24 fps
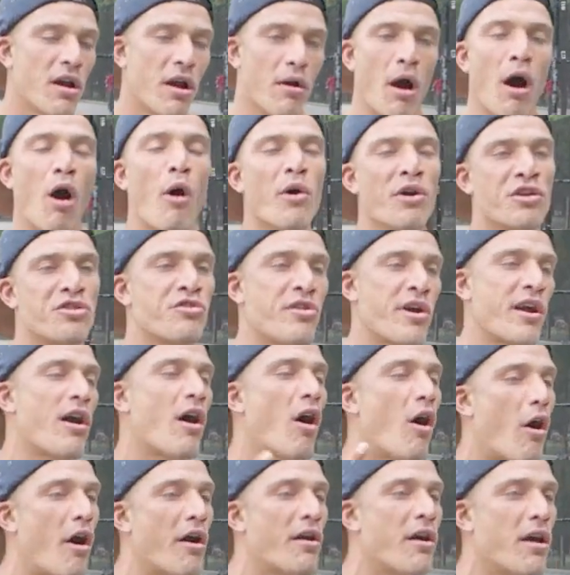Always train
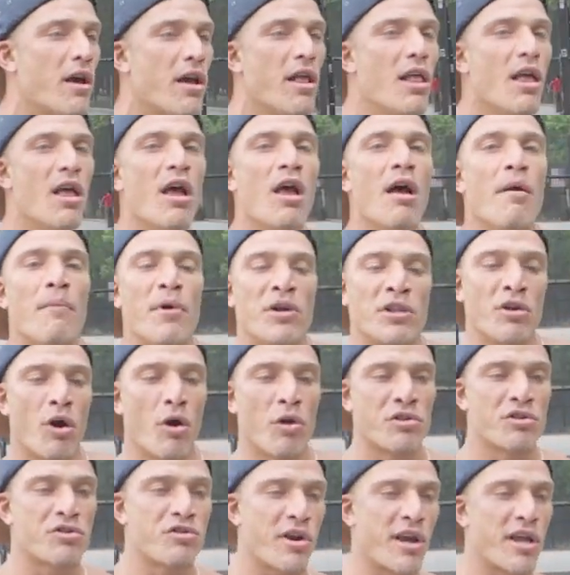hard, but
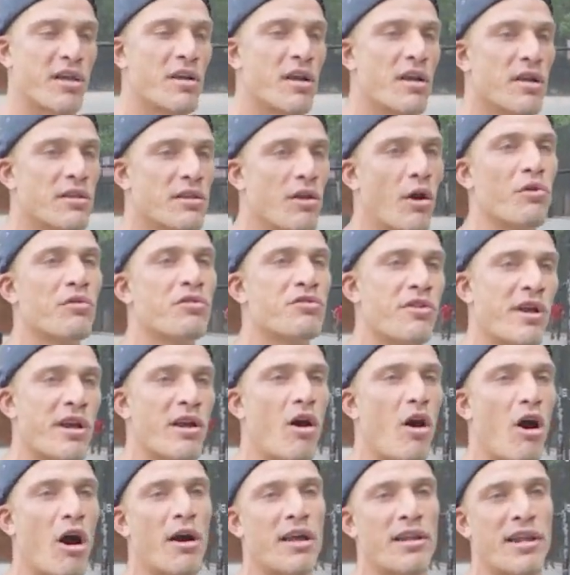don't train don't train
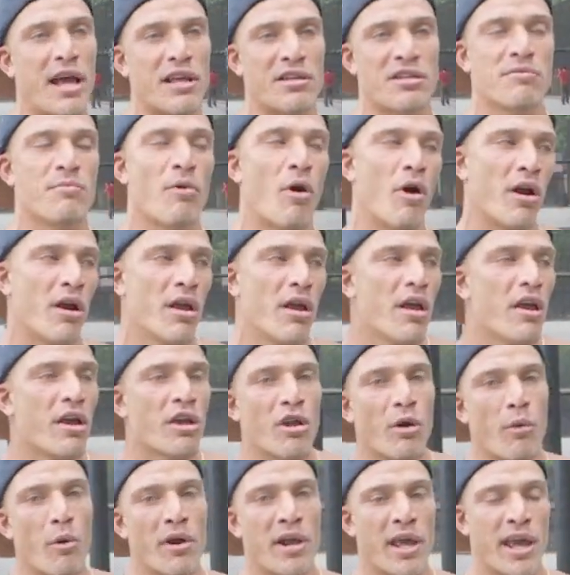hard and not smart. You
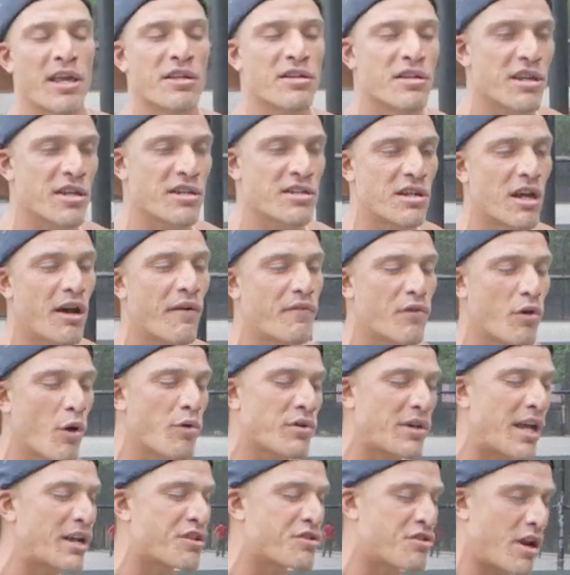don't want to injure yourself. You
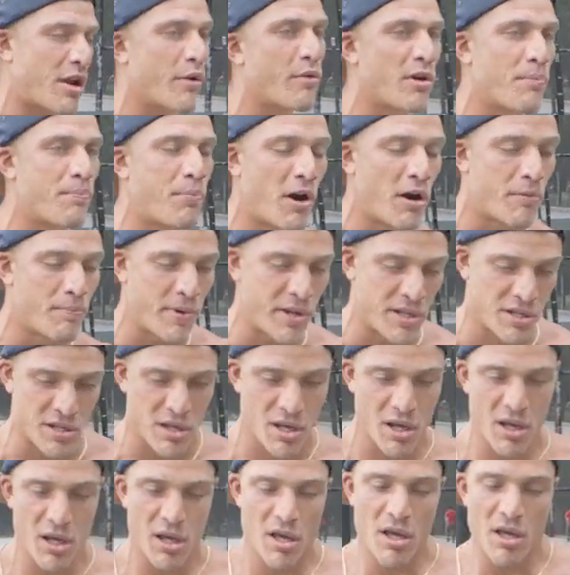always got to train with a purpose.
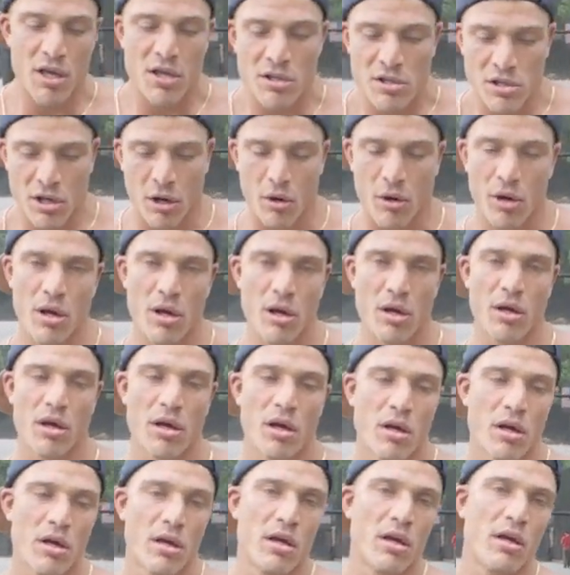So
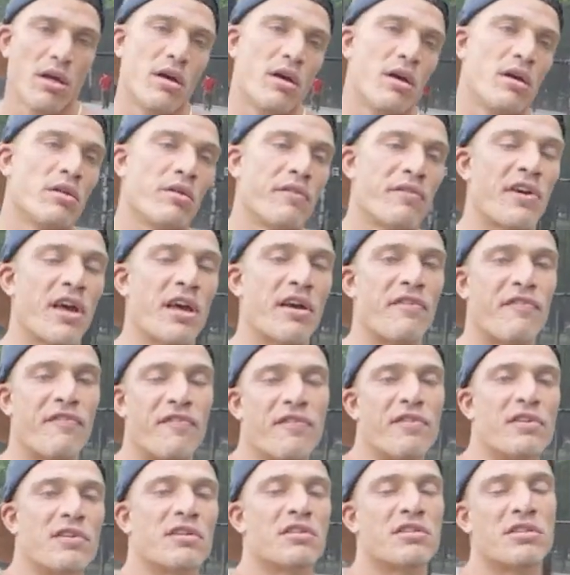don't forget,
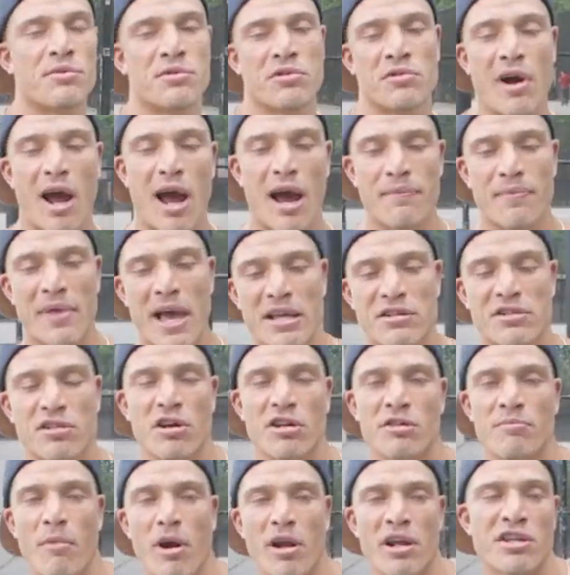subscribe. That's
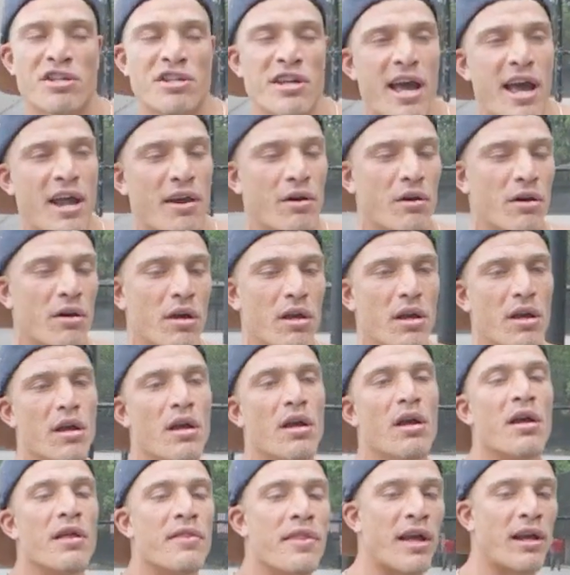good money channel.
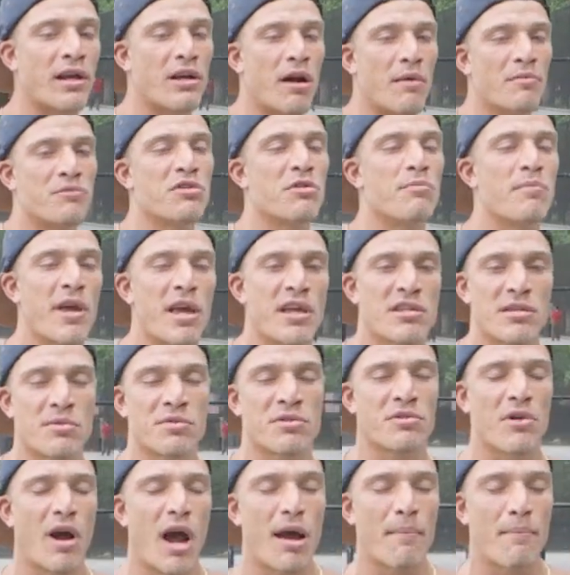Then come to me.
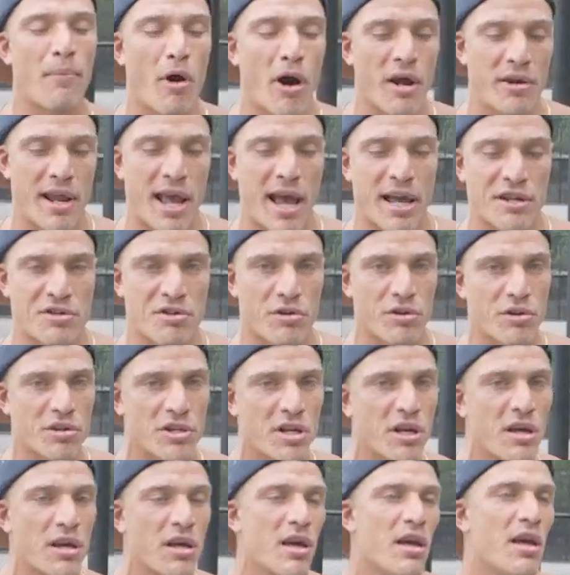Subscribe Bar Naturals,
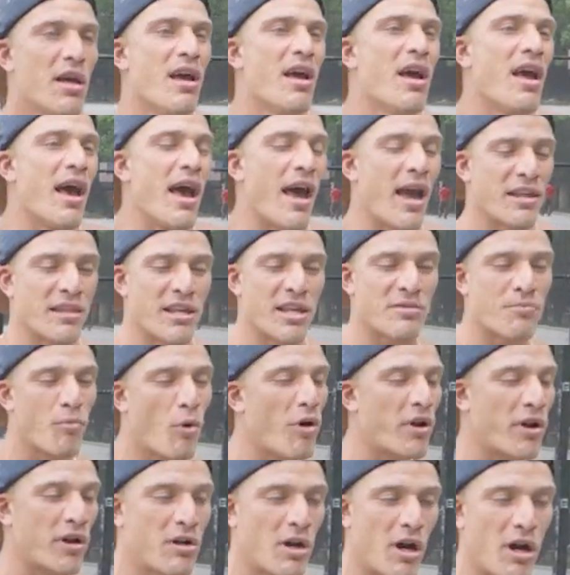and there's
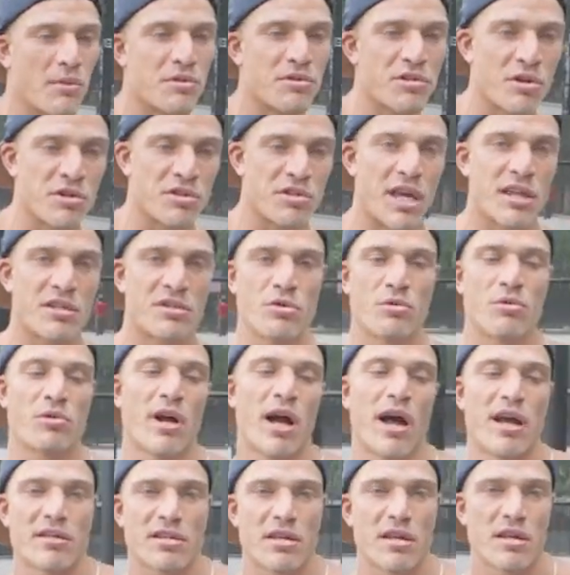more to come. So stay tuned,
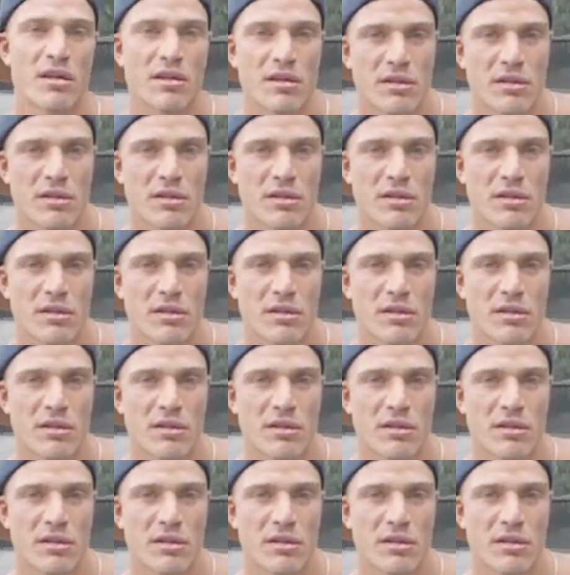guys.